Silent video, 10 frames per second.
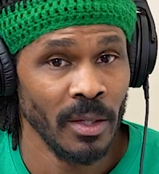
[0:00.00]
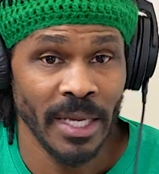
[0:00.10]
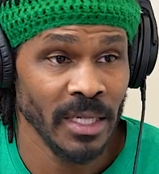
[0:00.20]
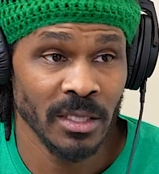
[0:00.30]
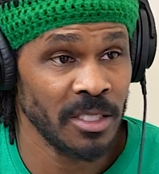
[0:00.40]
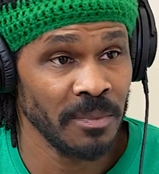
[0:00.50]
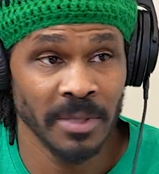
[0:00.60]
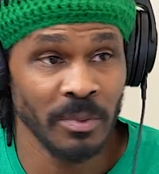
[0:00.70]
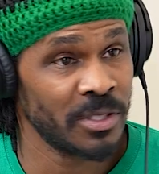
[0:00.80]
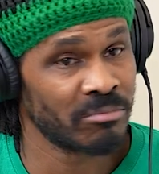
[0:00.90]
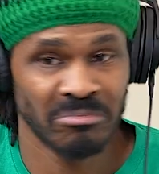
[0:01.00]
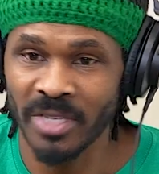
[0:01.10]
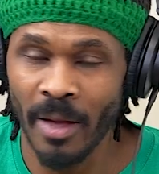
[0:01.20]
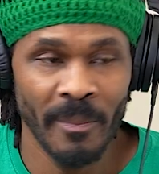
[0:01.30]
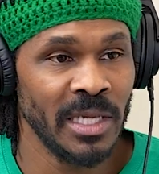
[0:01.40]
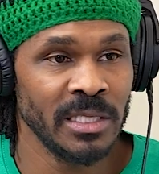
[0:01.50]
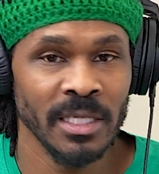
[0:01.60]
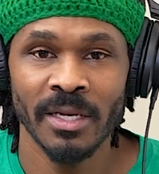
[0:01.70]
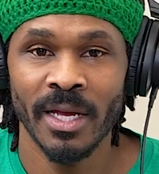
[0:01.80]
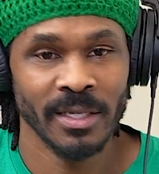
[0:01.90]
Yeah, he just simply it was Todd just
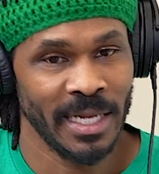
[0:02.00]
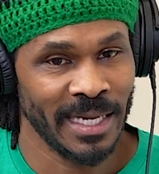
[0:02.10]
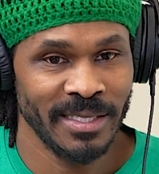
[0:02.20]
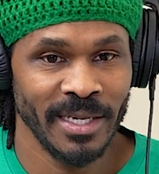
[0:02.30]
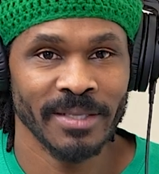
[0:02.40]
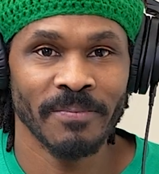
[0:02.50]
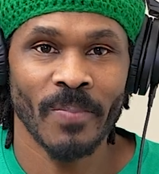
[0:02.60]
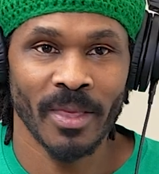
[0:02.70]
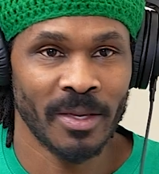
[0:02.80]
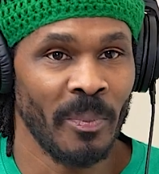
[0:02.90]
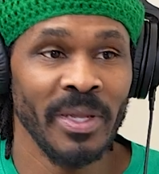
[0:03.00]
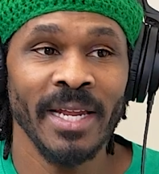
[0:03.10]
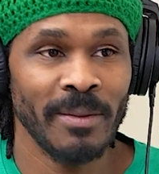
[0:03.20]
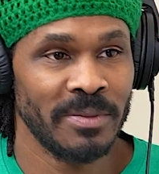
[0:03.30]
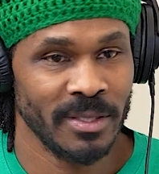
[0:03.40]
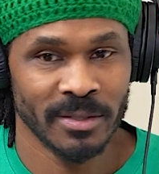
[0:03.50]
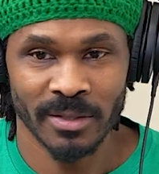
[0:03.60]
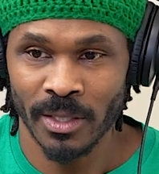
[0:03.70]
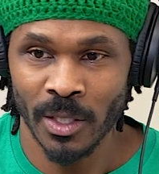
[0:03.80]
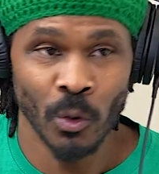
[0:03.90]
Beasley. Straight. Like I said, complete
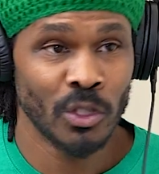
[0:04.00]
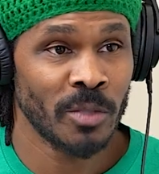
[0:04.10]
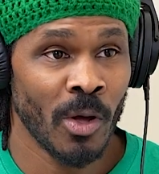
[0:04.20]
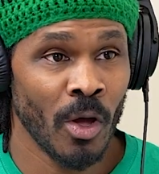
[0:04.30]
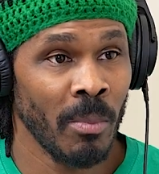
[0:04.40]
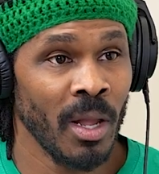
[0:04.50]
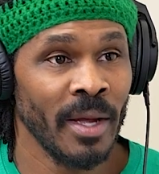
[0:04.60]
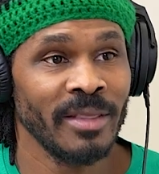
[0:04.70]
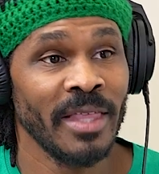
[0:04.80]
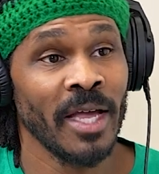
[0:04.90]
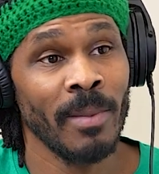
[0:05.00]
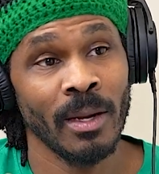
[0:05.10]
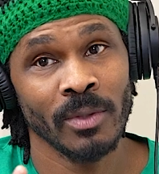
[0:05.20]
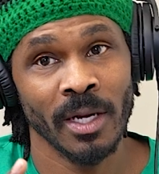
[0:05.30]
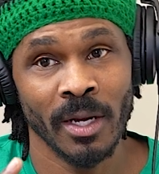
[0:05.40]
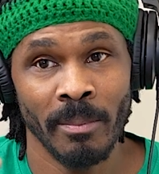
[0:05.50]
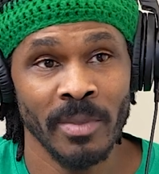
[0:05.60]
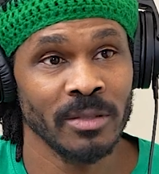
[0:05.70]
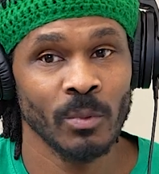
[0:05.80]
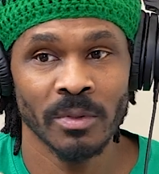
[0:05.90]
opposites. Yeah. Little small blonde. Think about uh,
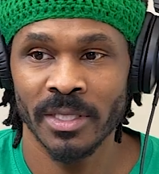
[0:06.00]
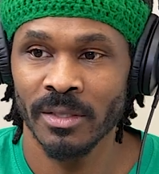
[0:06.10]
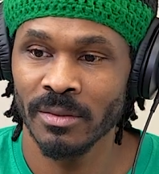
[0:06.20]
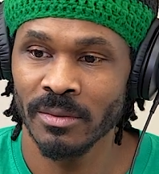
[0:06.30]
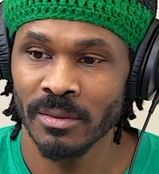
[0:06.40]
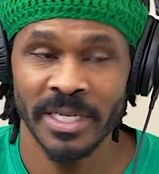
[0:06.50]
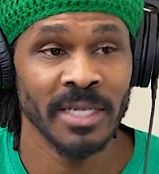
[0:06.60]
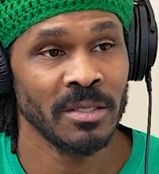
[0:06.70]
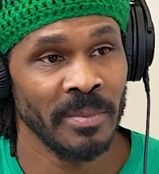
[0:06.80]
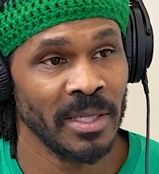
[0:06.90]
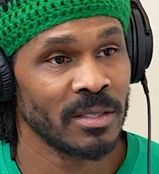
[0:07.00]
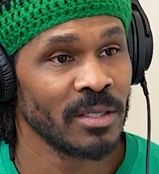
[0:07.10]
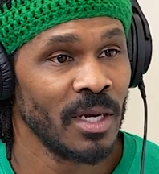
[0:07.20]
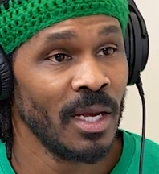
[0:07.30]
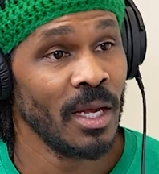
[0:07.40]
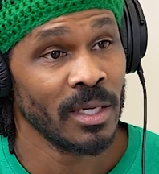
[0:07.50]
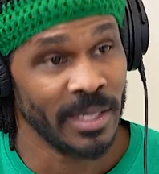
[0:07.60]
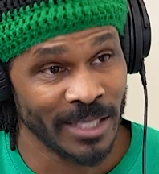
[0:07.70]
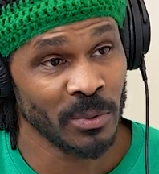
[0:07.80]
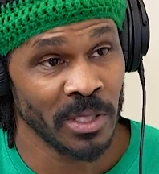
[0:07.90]
Mr. What was it? Dennis the Menace. Yeah.
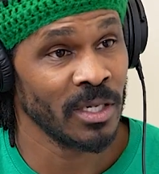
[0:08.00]
That's what he